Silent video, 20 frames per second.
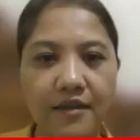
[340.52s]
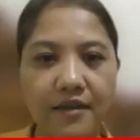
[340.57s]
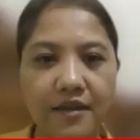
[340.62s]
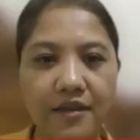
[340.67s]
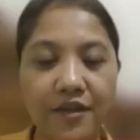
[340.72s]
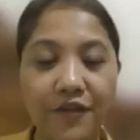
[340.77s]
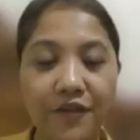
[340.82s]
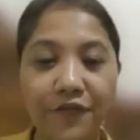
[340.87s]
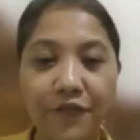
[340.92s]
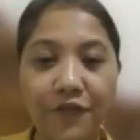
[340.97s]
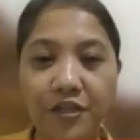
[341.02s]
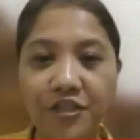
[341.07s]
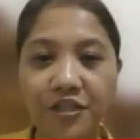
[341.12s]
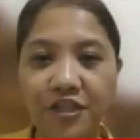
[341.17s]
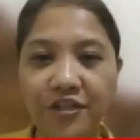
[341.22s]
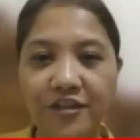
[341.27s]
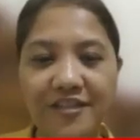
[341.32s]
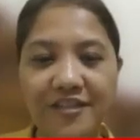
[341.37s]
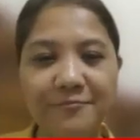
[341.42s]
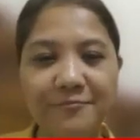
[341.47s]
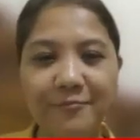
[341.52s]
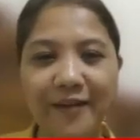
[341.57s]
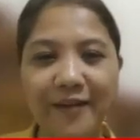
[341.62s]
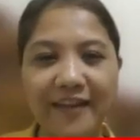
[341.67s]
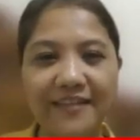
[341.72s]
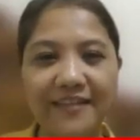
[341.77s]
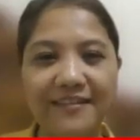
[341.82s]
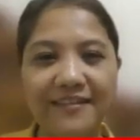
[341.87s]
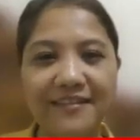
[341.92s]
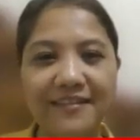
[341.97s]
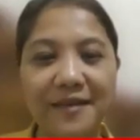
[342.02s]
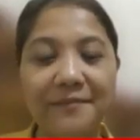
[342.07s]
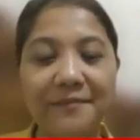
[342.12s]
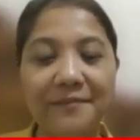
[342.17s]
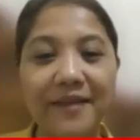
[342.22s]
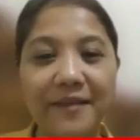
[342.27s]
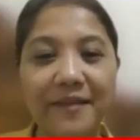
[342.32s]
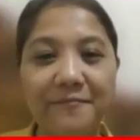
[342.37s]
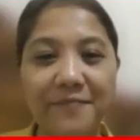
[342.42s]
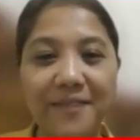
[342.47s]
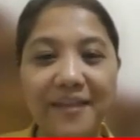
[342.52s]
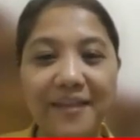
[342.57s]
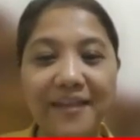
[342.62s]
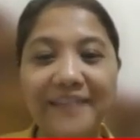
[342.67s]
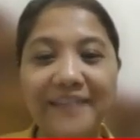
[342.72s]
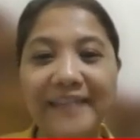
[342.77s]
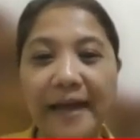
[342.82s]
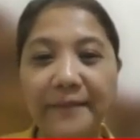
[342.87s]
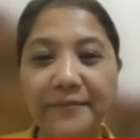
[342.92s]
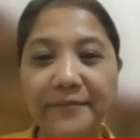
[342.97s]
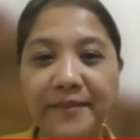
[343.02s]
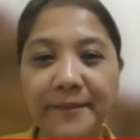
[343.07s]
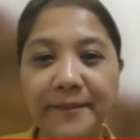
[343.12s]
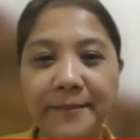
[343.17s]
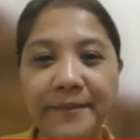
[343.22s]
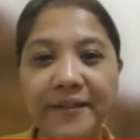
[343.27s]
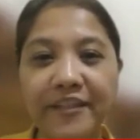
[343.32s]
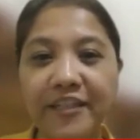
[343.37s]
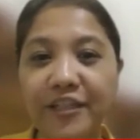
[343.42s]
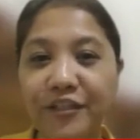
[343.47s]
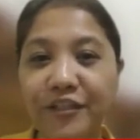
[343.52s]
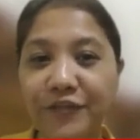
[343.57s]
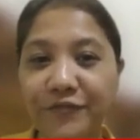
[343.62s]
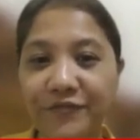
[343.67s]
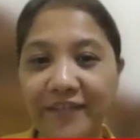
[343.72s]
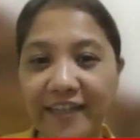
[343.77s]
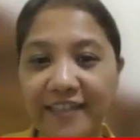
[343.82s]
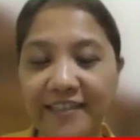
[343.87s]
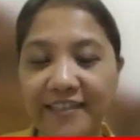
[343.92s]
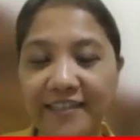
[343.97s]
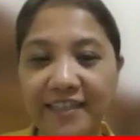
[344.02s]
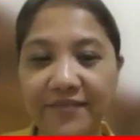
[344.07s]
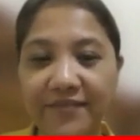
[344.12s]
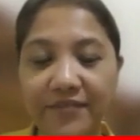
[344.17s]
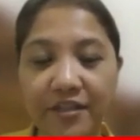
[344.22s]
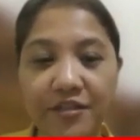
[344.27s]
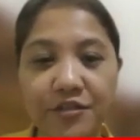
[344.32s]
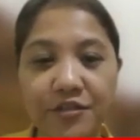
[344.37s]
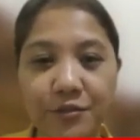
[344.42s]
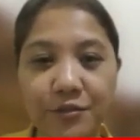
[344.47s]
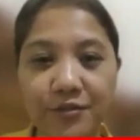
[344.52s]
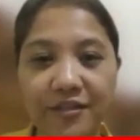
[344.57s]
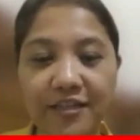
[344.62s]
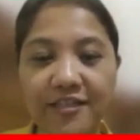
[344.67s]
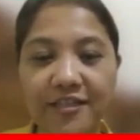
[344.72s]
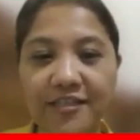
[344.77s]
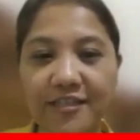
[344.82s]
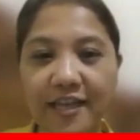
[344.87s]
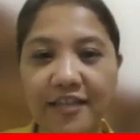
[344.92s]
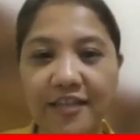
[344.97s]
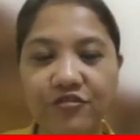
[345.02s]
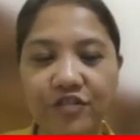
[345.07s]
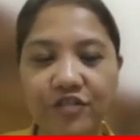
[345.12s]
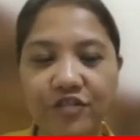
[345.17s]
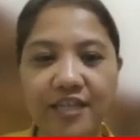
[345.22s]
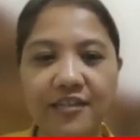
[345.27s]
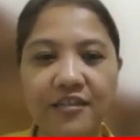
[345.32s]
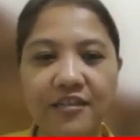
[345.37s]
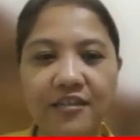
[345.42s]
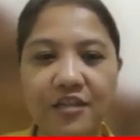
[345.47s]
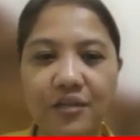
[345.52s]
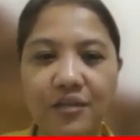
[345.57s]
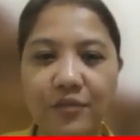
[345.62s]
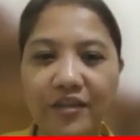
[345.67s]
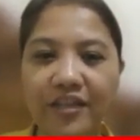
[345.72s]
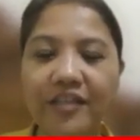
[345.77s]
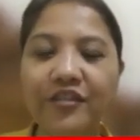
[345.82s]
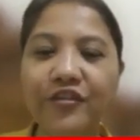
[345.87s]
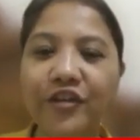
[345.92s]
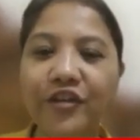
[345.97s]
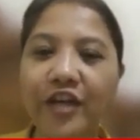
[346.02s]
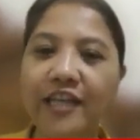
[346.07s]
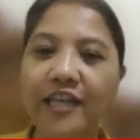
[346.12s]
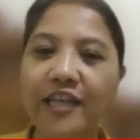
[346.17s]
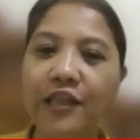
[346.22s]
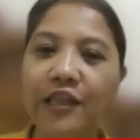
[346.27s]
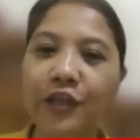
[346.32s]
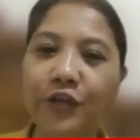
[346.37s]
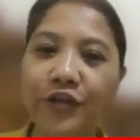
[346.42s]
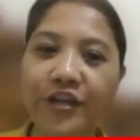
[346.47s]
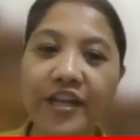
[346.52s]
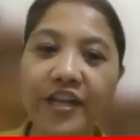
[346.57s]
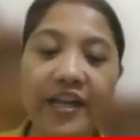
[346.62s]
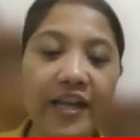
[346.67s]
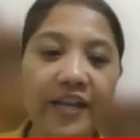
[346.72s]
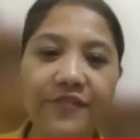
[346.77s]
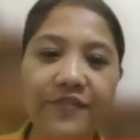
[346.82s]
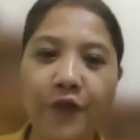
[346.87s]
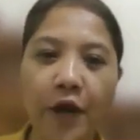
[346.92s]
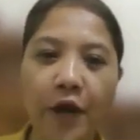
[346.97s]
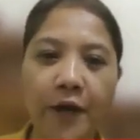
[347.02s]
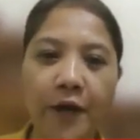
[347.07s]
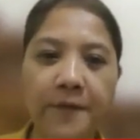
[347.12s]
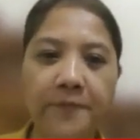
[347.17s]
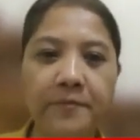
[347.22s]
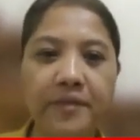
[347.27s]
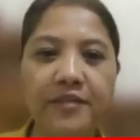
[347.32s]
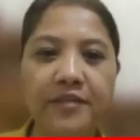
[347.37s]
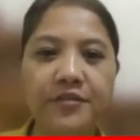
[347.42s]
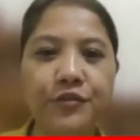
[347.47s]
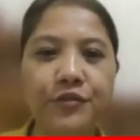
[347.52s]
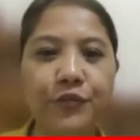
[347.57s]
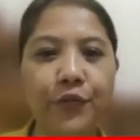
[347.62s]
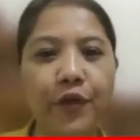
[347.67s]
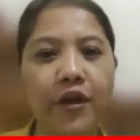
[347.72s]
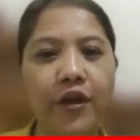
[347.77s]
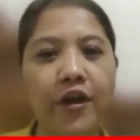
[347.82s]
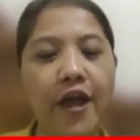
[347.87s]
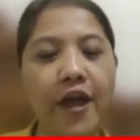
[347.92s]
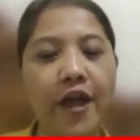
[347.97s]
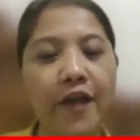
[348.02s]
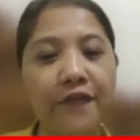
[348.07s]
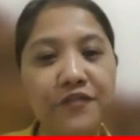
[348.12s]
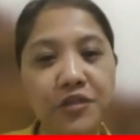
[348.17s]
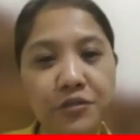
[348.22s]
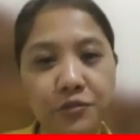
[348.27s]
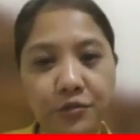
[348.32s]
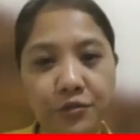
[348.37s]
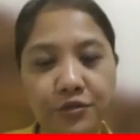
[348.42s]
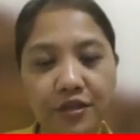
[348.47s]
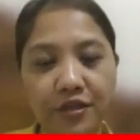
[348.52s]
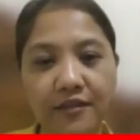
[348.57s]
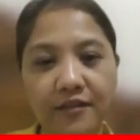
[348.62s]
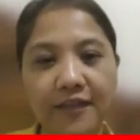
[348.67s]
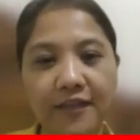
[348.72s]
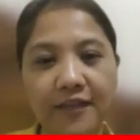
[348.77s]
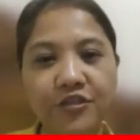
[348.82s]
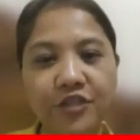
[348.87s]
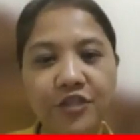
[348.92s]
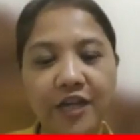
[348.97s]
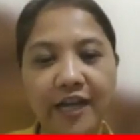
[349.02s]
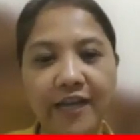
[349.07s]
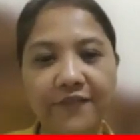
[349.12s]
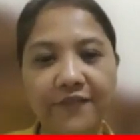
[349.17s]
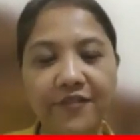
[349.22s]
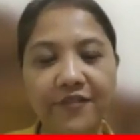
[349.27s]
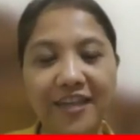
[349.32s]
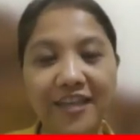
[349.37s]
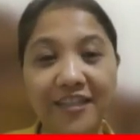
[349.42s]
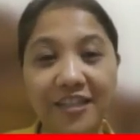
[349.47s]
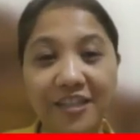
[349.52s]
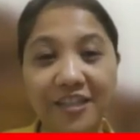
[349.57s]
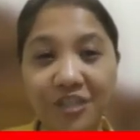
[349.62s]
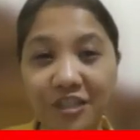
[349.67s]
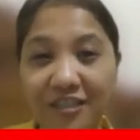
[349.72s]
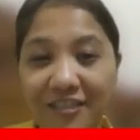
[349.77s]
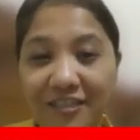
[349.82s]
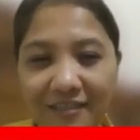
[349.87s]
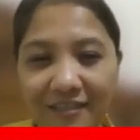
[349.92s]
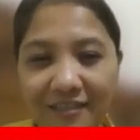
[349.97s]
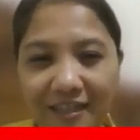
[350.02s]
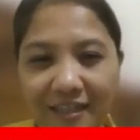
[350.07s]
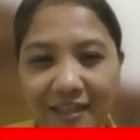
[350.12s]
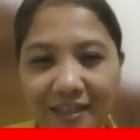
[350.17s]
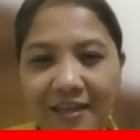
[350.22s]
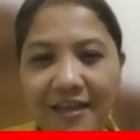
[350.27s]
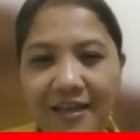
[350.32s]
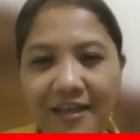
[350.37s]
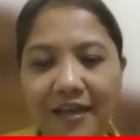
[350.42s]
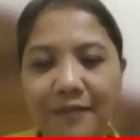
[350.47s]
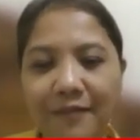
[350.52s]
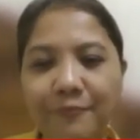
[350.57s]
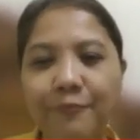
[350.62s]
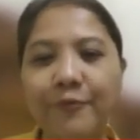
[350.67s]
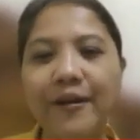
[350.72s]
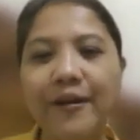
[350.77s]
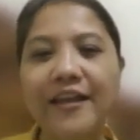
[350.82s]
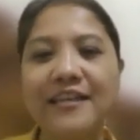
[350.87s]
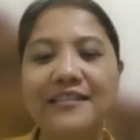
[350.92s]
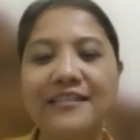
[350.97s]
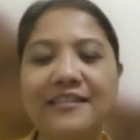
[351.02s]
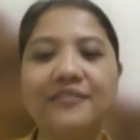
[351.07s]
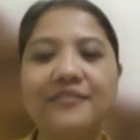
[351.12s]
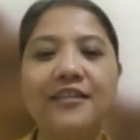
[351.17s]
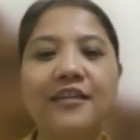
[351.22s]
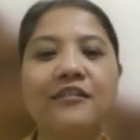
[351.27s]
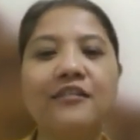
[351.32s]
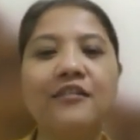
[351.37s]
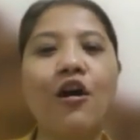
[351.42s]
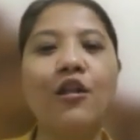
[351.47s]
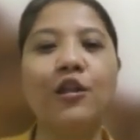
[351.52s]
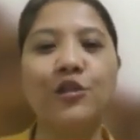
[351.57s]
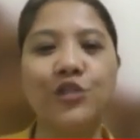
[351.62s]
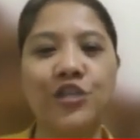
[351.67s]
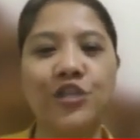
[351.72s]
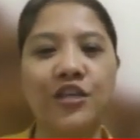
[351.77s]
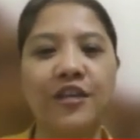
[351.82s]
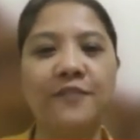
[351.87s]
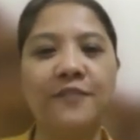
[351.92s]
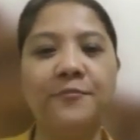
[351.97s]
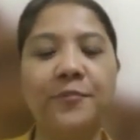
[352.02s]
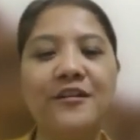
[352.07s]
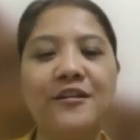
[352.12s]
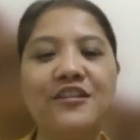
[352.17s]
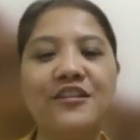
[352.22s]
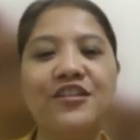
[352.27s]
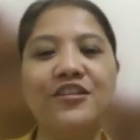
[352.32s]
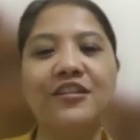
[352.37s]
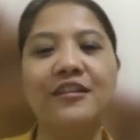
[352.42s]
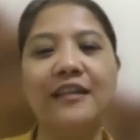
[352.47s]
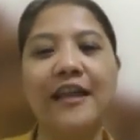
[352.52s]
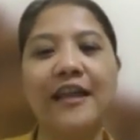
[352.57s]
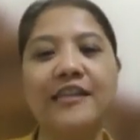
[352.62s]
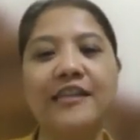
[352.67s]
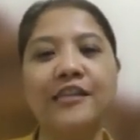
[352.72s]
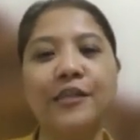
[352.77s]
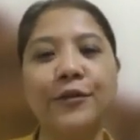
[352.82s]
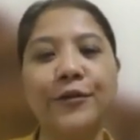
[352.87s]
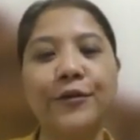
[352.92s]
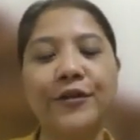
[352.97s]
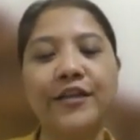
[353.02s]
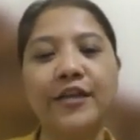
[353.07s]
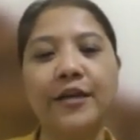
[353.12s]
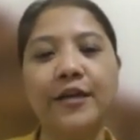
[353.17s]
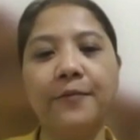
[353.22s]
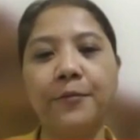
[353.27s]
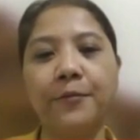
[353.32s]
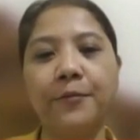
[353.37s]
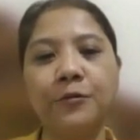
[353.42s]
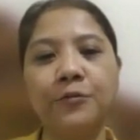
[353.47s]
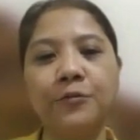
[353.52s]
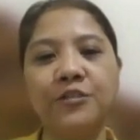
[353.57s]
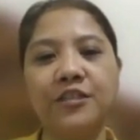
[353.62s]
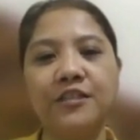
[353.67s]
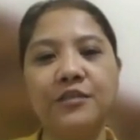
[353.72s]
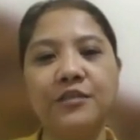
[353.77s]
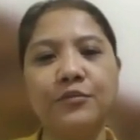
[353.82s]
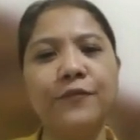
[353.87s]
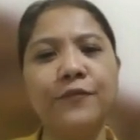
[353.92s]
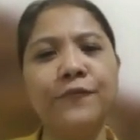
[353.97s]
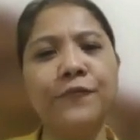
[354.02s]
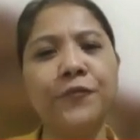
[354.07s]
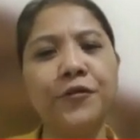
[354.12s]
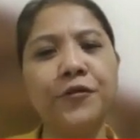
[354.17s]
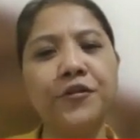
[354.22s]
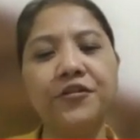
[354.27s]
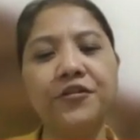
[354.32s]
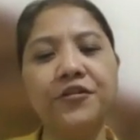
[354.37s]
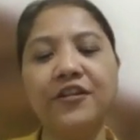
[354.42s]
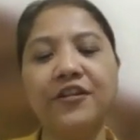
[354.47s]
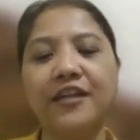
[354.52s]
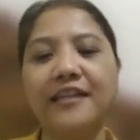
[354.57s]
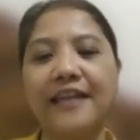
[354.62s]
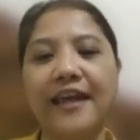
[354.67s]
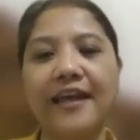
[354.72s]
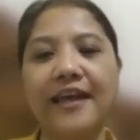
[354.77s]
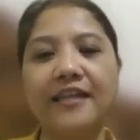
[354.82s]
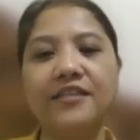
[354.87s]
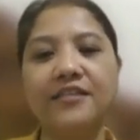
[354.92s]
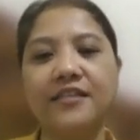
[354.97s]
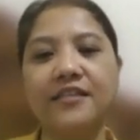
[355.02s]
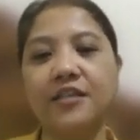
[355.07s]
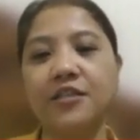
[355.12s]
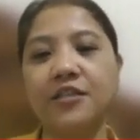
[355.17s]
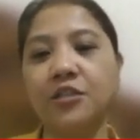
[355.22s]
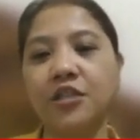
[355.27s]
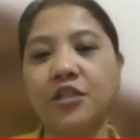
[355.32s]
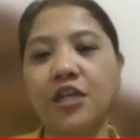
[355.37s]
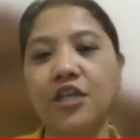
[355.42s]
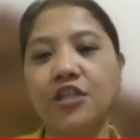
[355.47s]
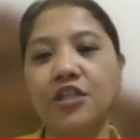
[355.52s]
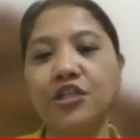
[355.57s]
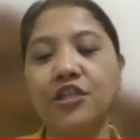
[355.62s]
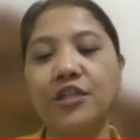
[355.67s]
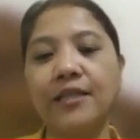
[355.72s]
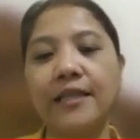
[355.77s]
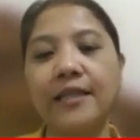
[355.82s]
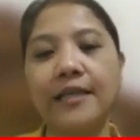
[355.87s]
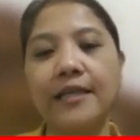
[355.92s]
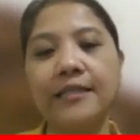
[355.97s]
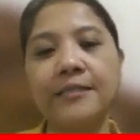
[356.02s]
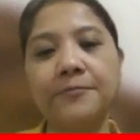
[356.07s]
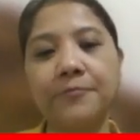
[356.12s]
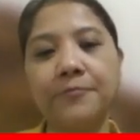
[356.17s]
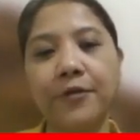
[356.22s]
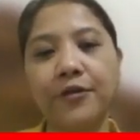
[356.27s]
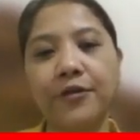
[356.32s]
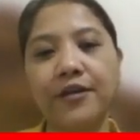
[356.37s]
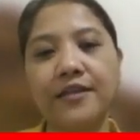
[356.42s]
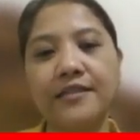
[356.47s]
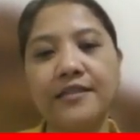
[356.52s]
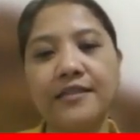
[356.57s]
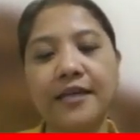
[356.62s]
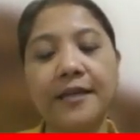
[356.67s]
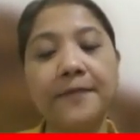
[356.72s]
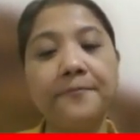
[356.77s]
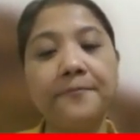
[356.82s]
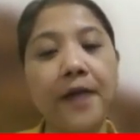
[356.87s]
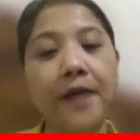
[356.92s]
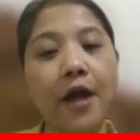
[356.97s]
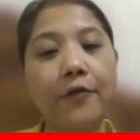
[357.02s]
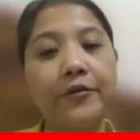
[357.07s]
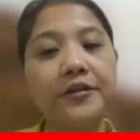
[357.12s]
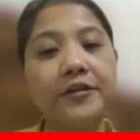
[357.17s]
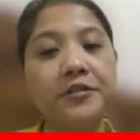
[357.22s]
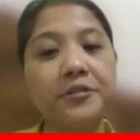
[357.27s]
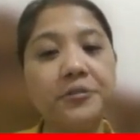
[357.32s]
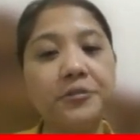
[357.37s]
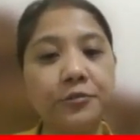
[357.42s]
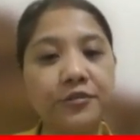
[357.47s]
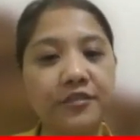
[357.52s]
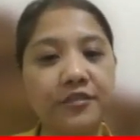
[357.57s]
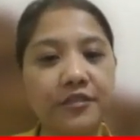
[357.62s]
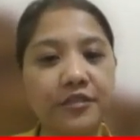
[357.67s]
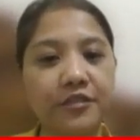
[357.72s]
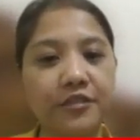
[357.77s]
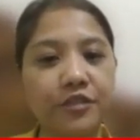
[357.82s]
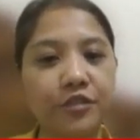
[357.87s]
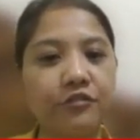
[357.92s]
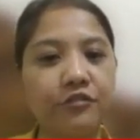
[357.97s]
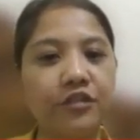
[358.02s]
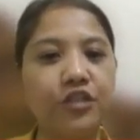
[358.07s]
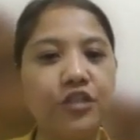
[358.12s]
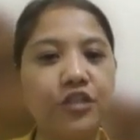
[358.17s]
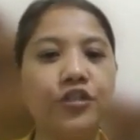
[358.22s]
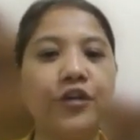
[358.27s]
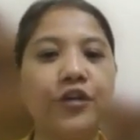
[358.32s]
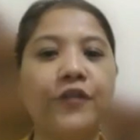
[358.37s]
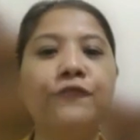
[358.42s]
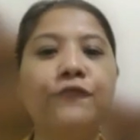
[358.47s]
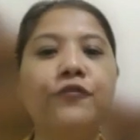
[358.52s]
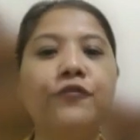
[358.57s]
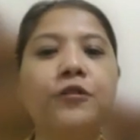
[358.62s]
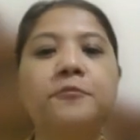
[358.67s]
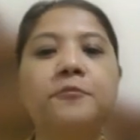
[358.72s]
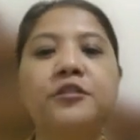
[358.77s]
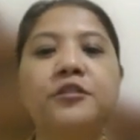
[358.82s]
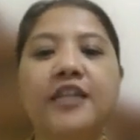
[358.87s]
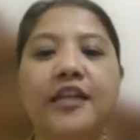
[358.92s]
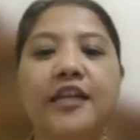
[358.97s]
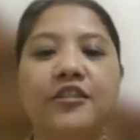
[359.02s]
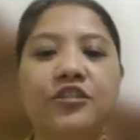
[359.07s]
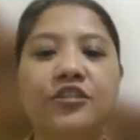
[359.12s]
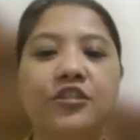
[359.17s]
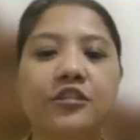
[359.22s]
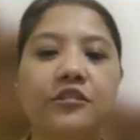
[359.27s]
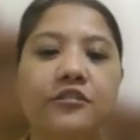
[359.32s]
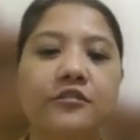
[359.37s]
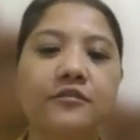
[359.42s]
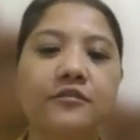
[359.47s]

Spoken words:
The future is bright. By being adaptable, innovative, and student centric, we can create learning environments where every student can thrive. Additionally, embracing technology and personalized learning approaches will further enhance the educational experience and empower students to reach their full potential.